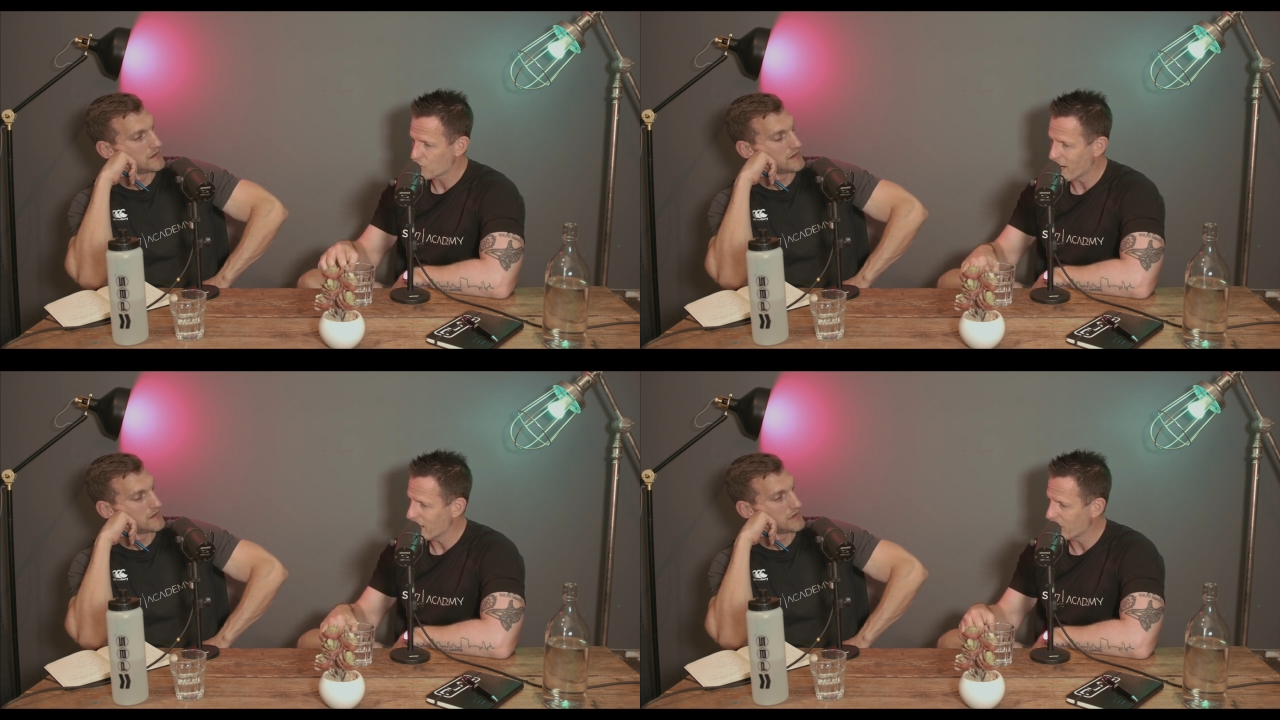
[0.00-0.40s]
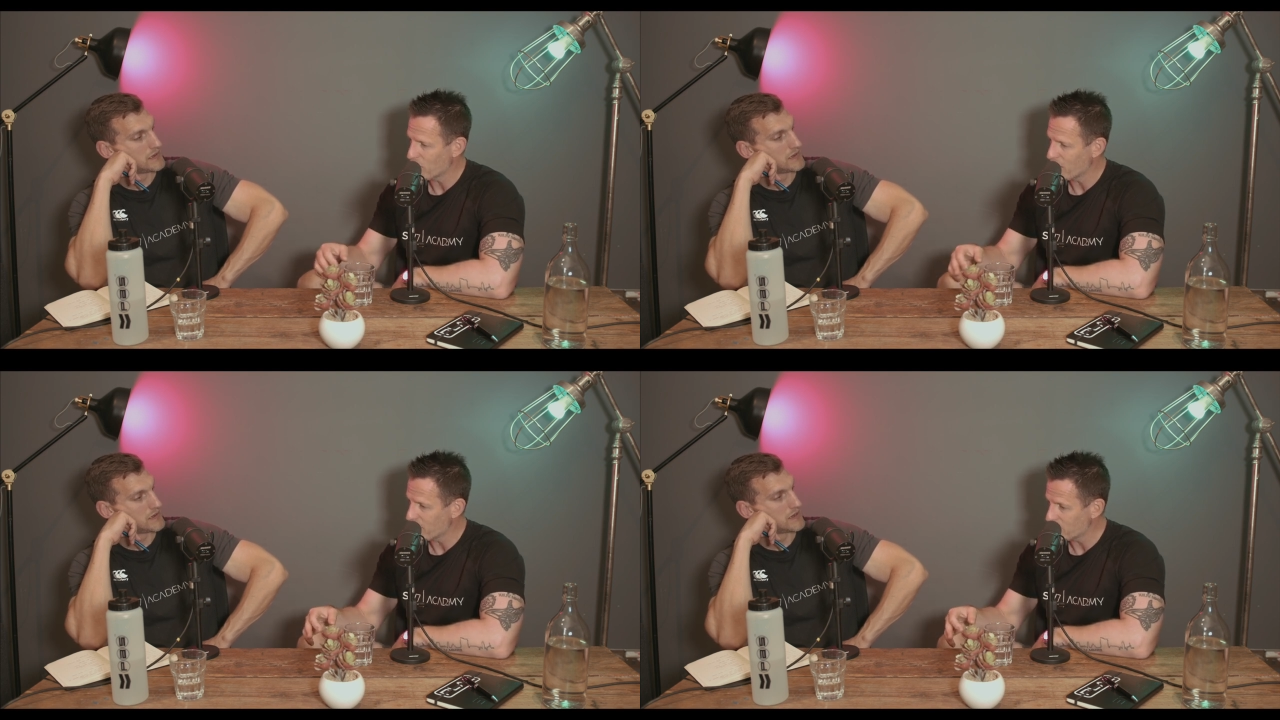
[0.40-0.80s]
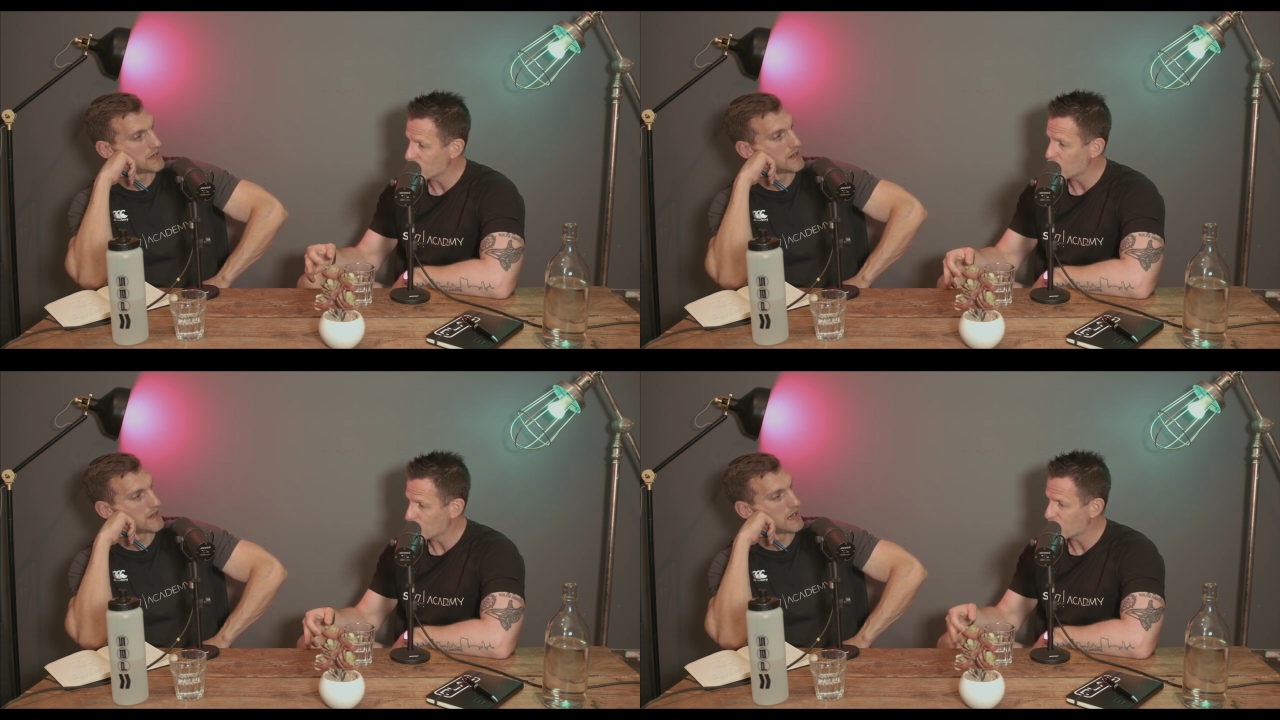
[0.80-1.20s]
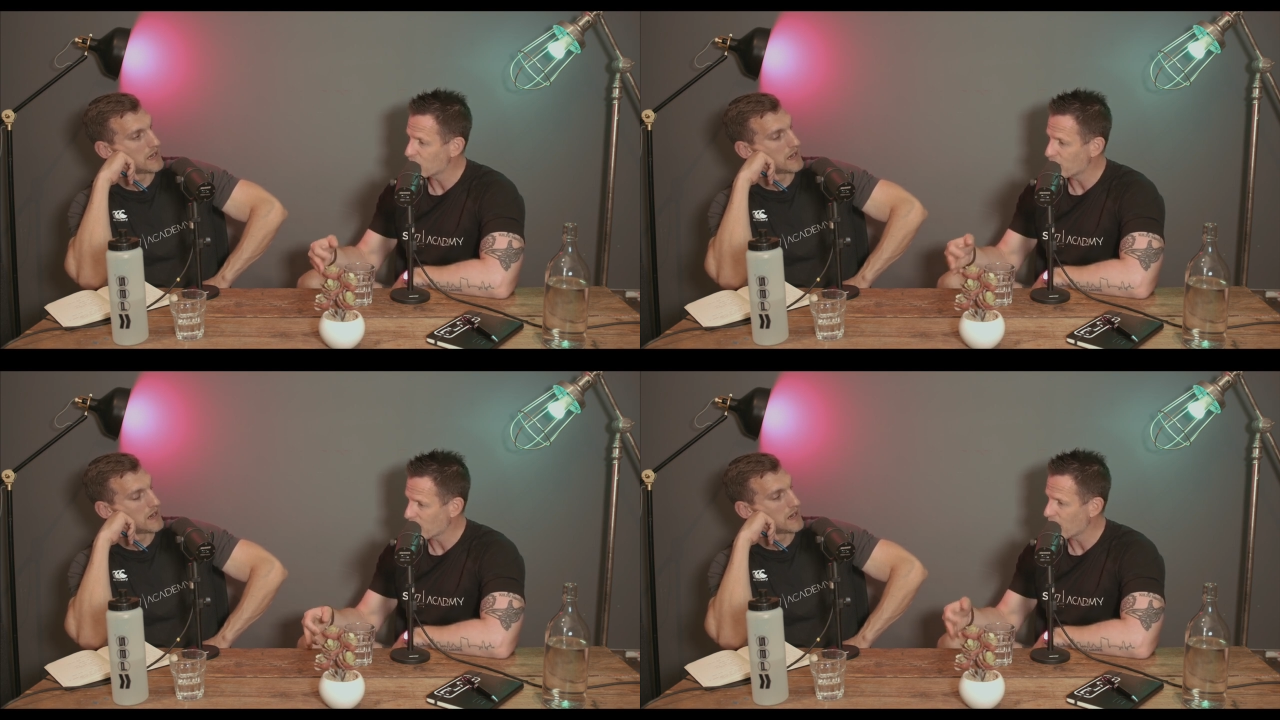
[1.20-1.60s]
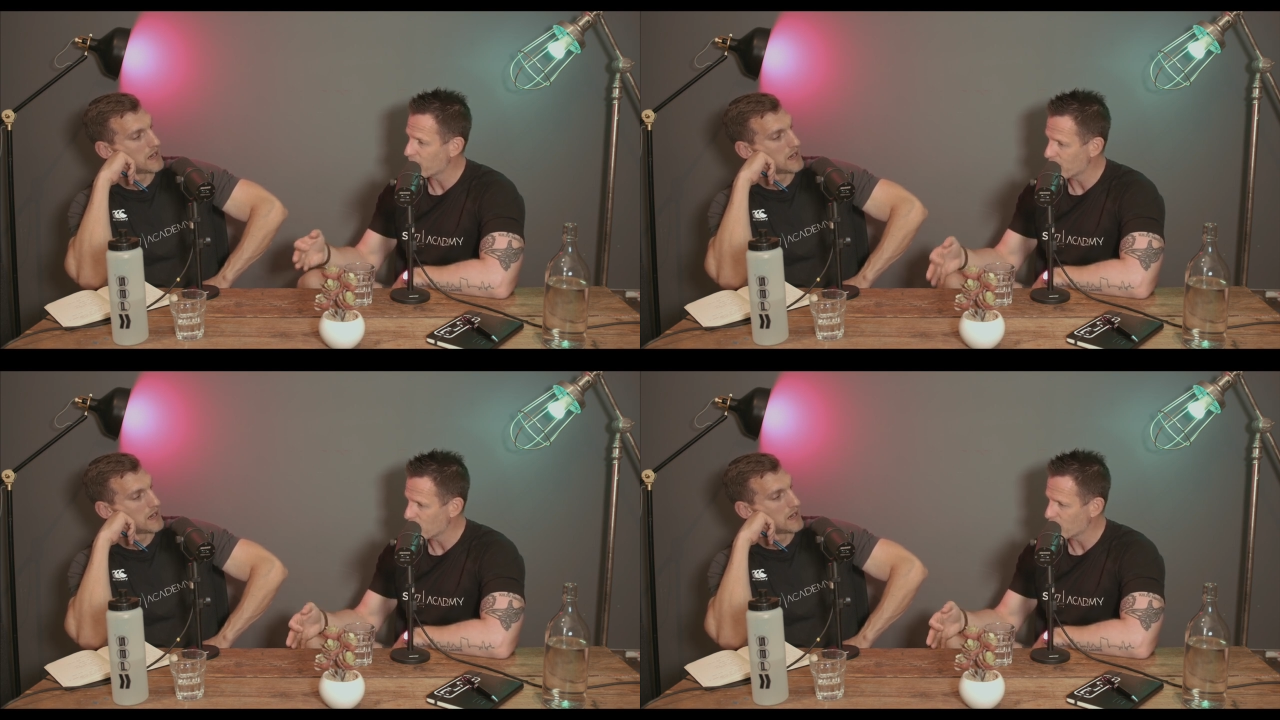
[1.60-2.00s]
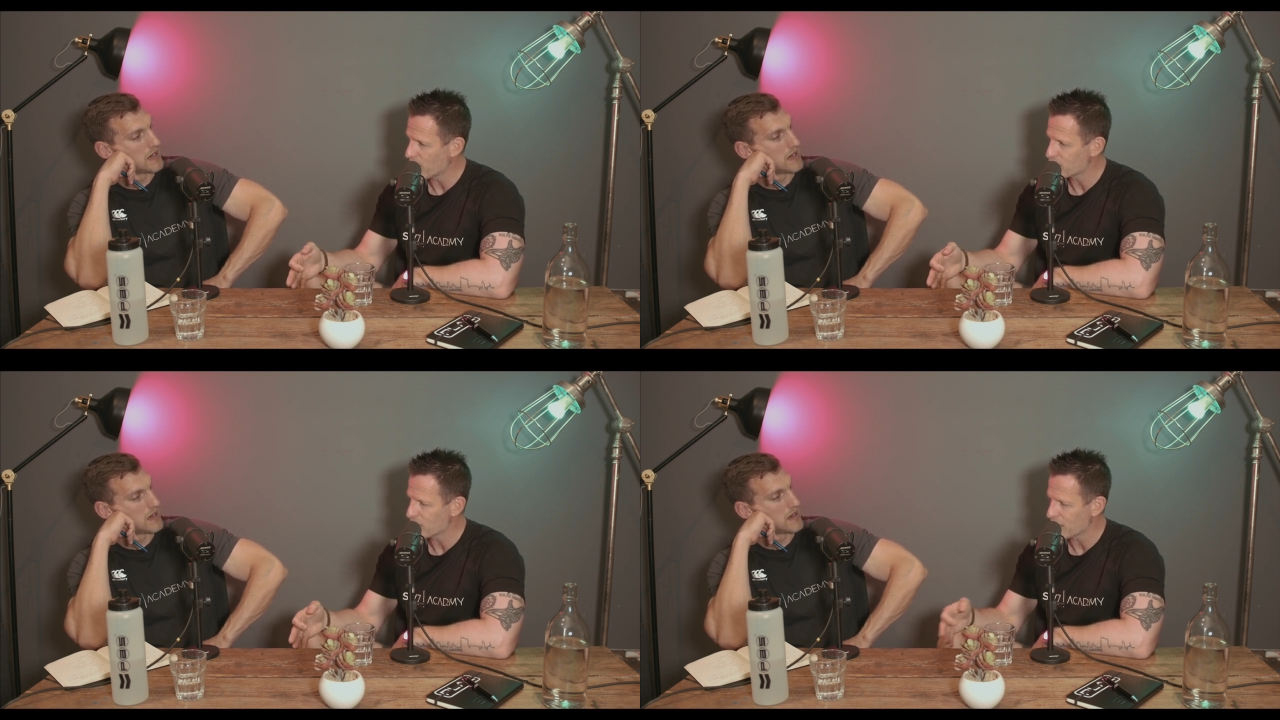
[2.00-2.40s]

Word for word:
Speaker 1: training or whether it's nutrition, recovery, and all those